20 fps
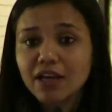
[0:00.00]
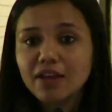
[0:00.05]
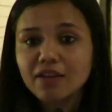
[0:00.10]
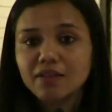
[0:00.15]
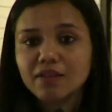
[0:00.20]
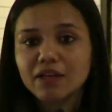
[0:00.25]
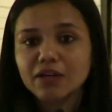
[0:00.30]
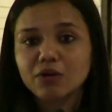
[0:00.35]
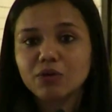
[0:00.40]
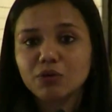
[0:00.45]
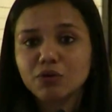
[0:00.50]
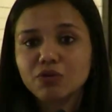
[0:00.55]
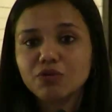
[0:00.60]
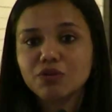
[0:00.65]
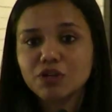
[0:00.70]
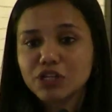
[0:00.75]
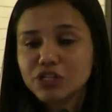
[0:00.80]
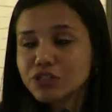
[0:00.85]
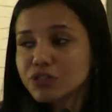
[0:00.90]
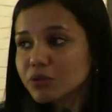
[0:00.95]
they don't
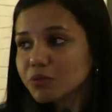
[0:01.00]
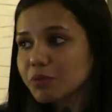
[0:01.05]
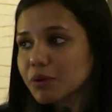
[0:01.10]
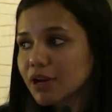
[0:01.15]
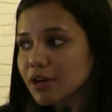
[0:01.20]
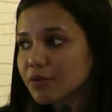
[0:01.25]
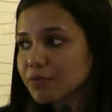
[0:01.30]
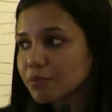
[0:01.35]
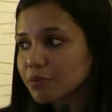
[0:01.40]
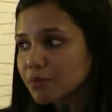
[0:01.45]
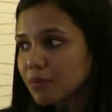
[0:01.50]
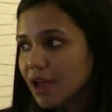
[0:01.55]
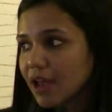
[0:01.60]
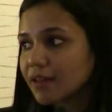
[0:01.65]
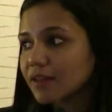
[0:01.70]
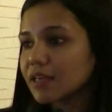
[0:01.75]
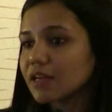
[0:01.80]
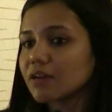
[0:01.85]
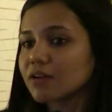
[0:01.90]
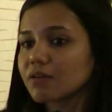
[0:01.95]
reach the blood, and
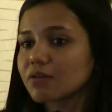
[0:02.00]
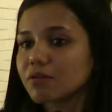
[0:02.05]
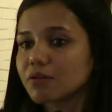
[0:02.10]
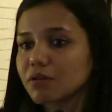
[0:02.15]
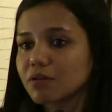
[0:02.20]
they are